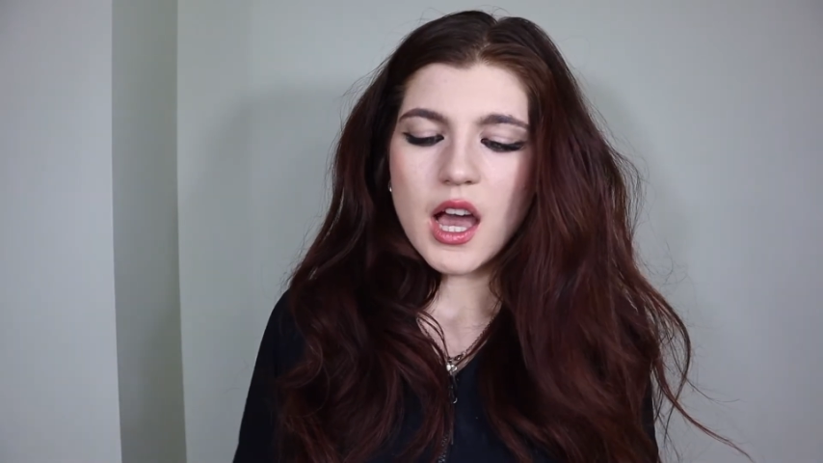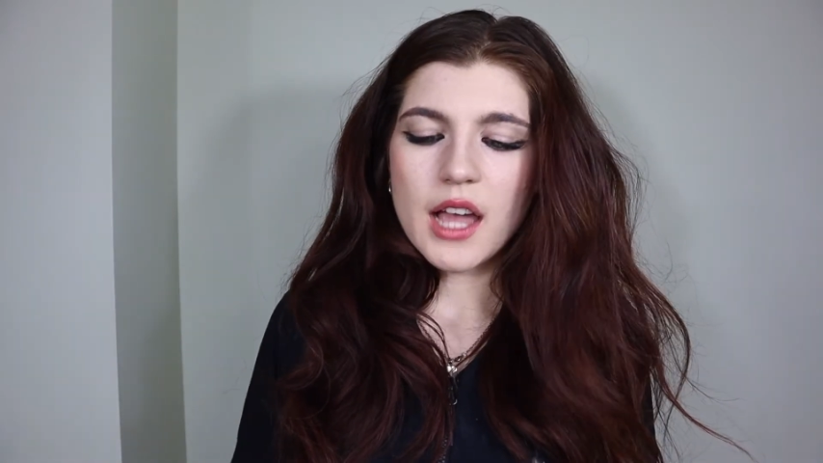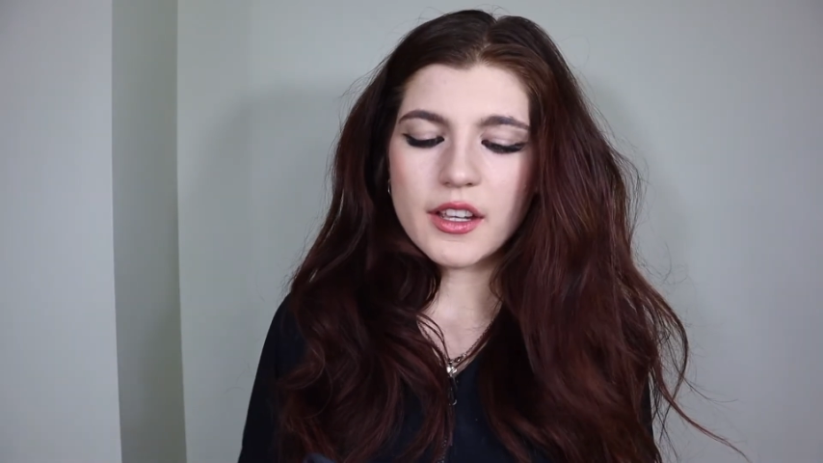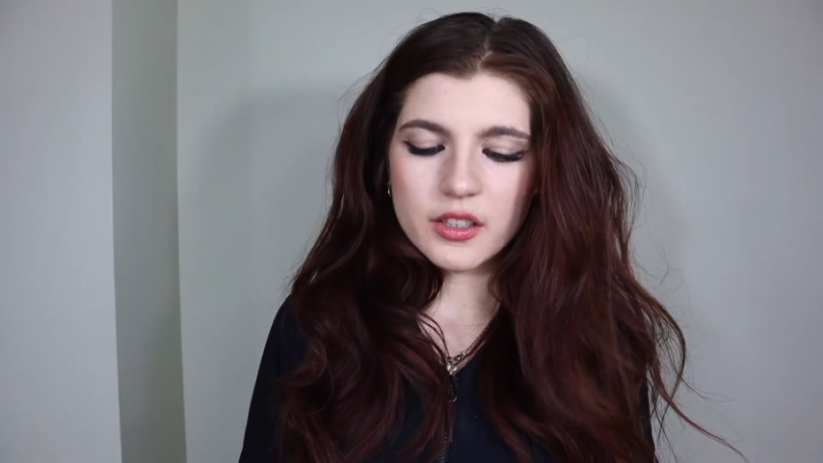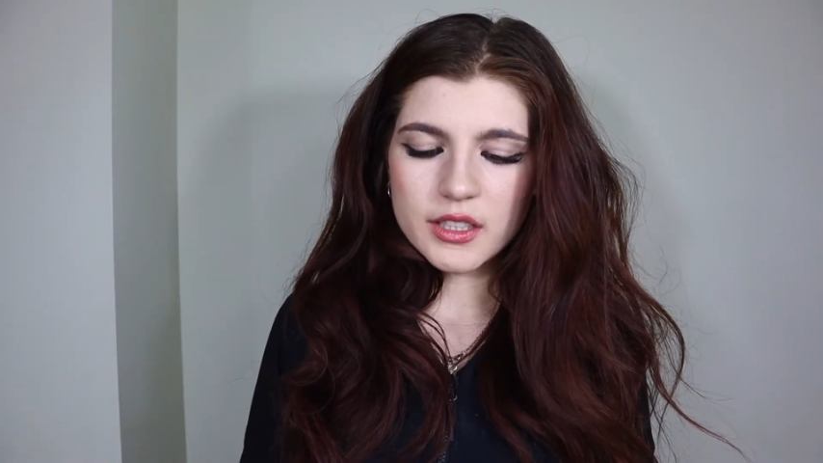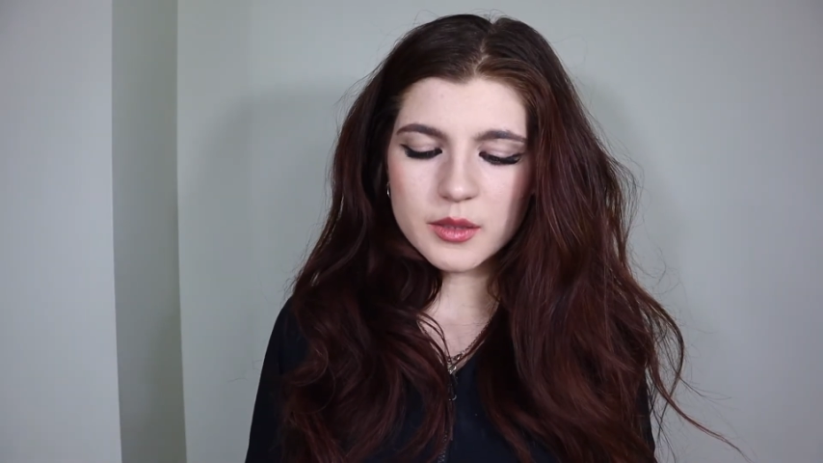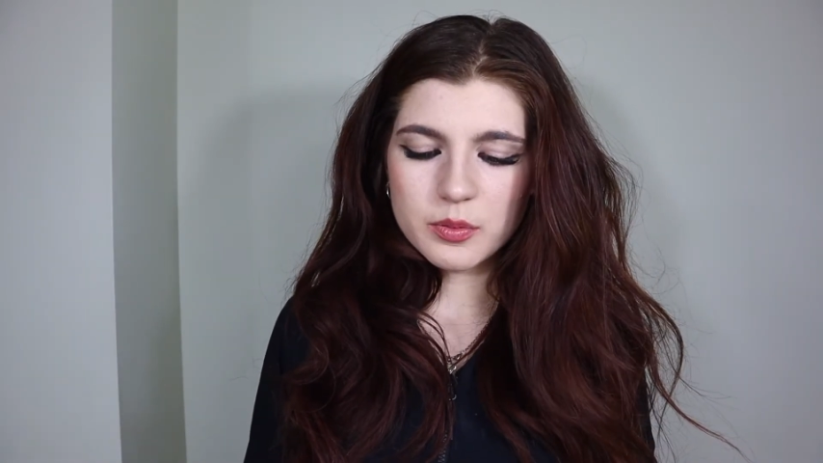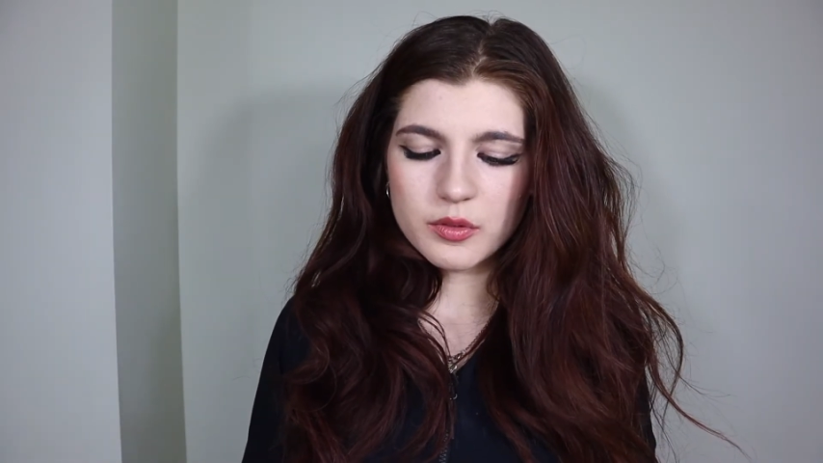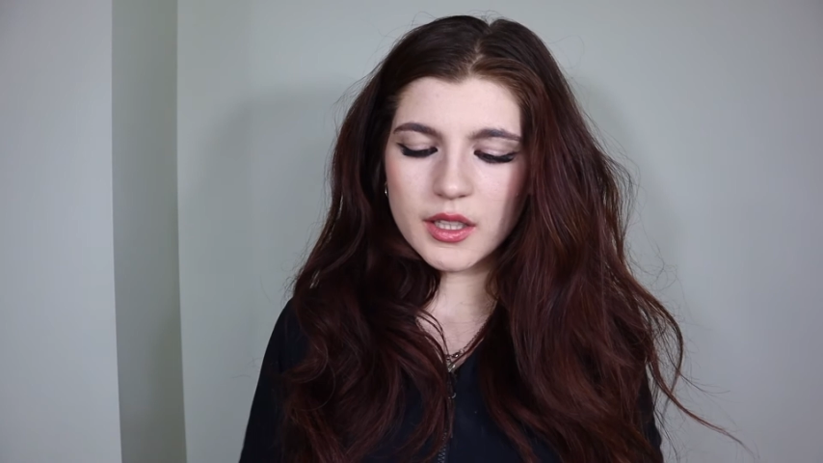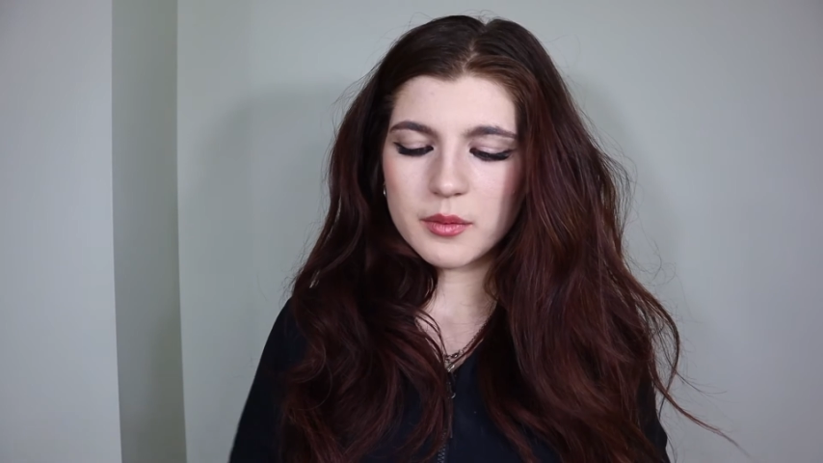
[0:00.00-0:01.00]
I got these
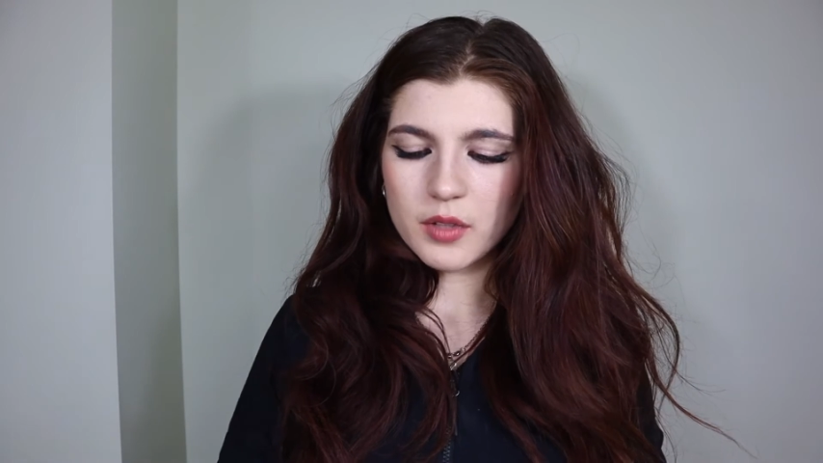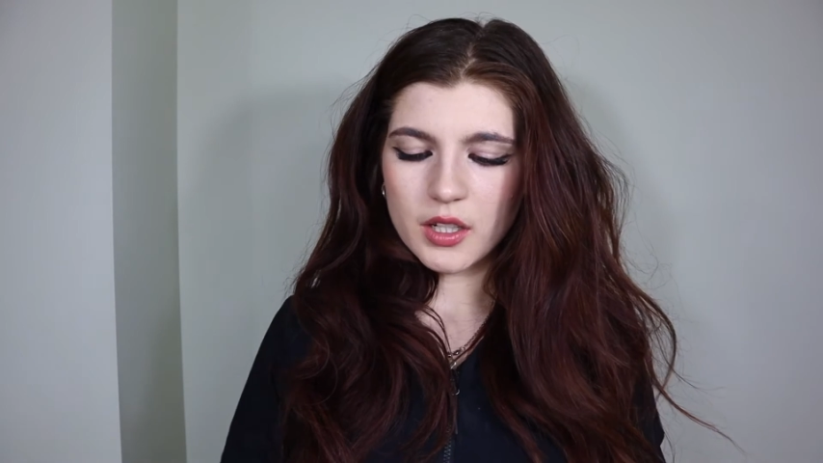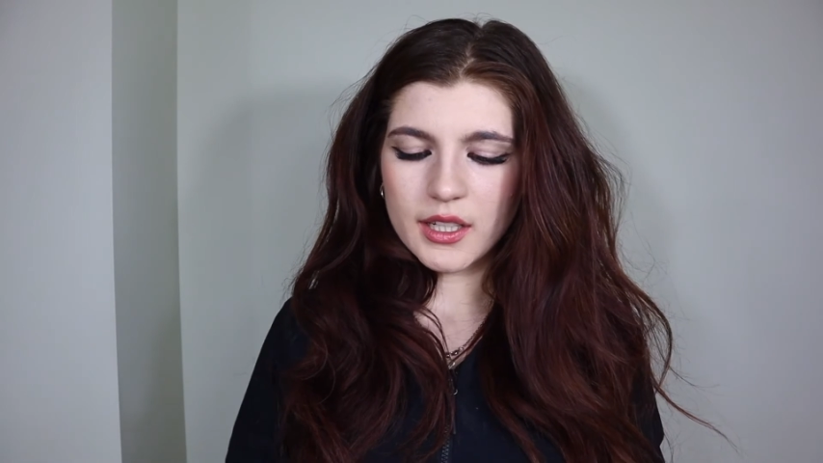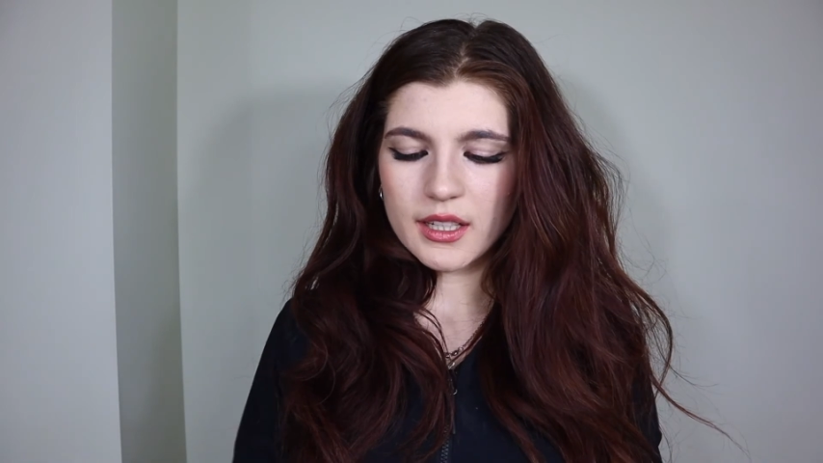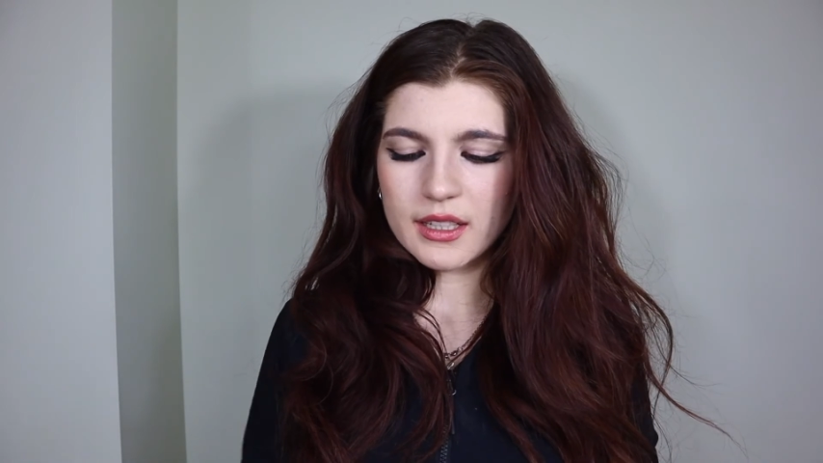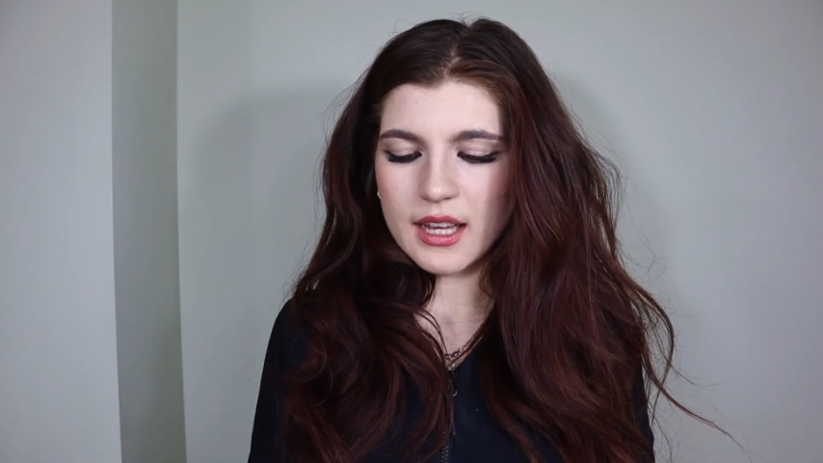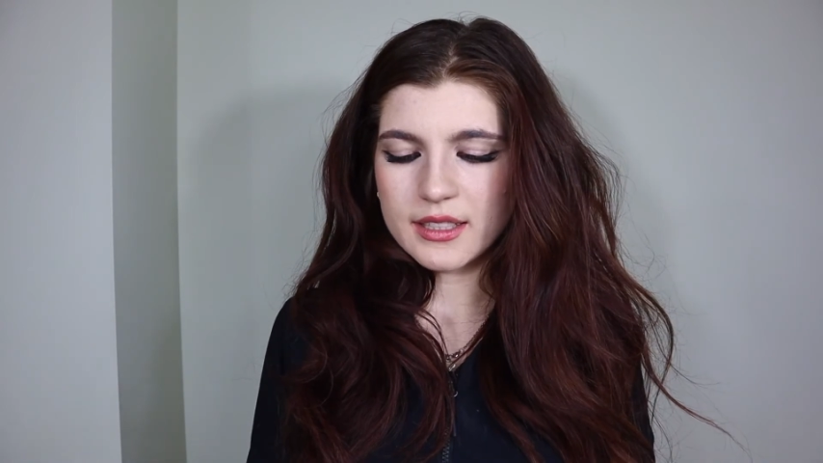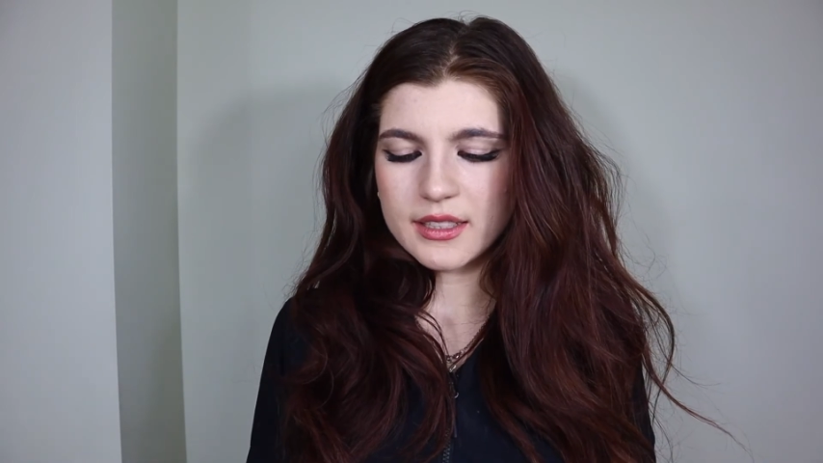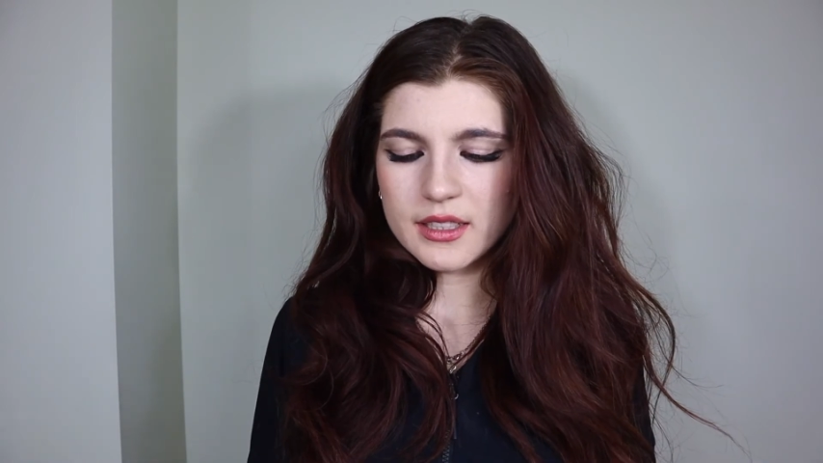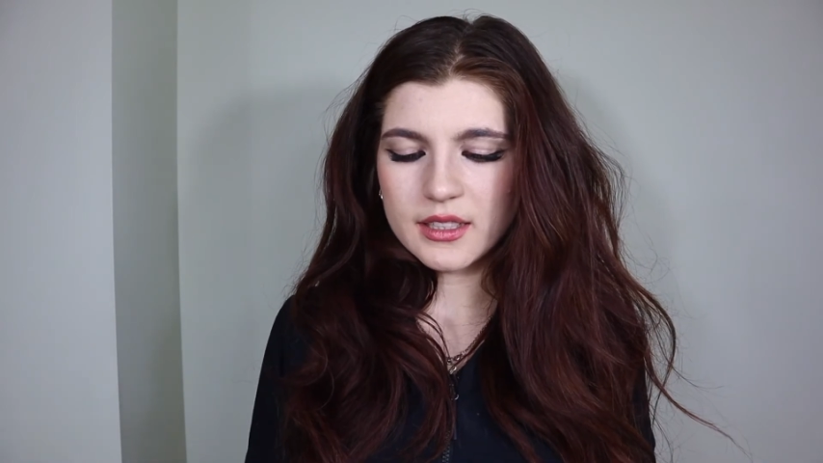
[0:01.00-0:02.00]
blue light blocking
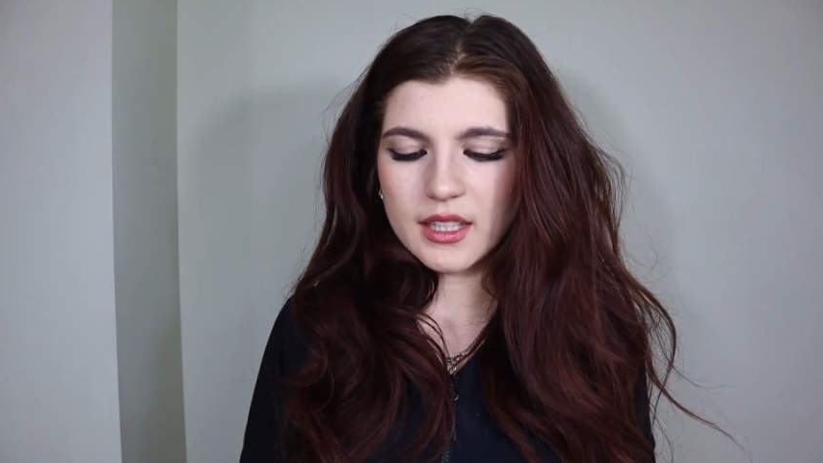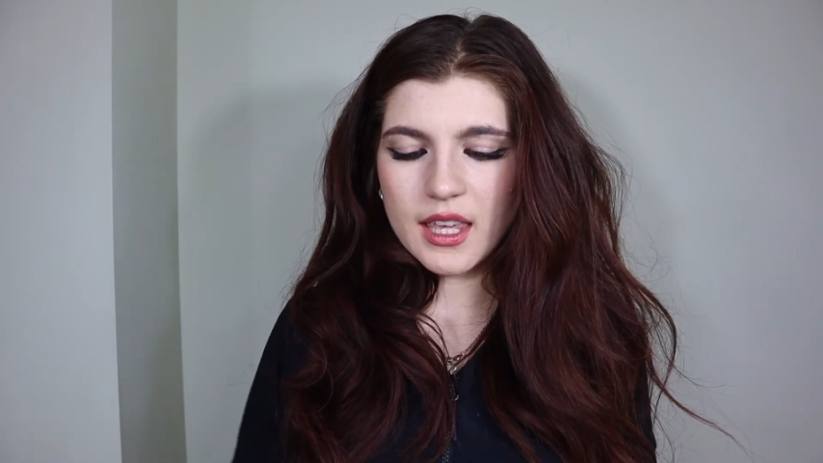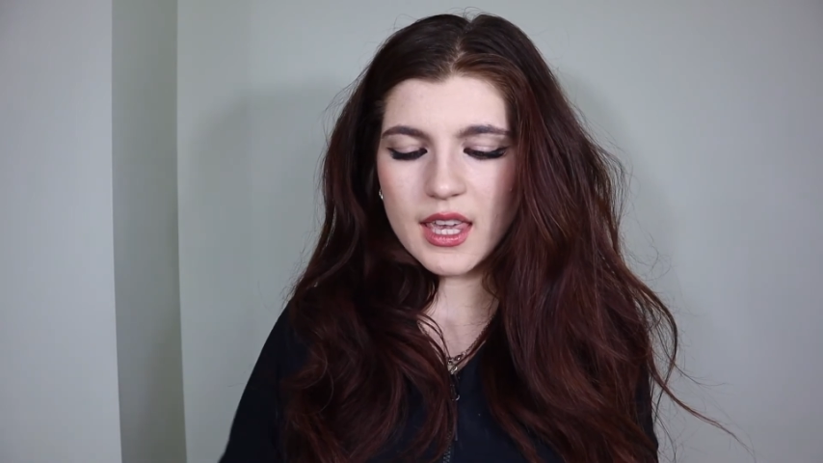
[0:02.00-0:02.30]
glasses,